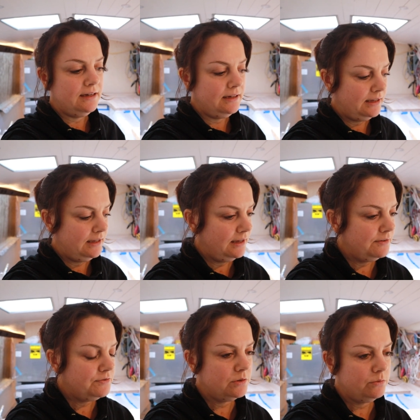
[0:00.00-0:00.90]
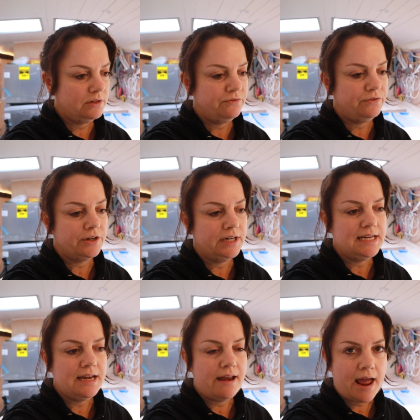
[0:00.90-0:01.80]
and it gives the wood a very
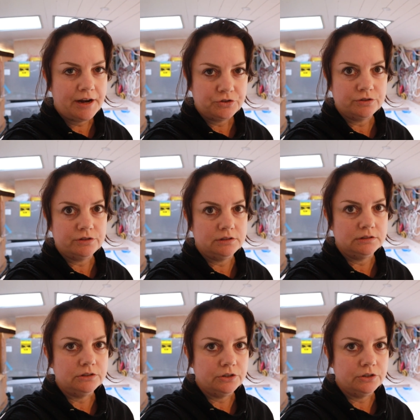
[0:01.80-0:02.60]
natural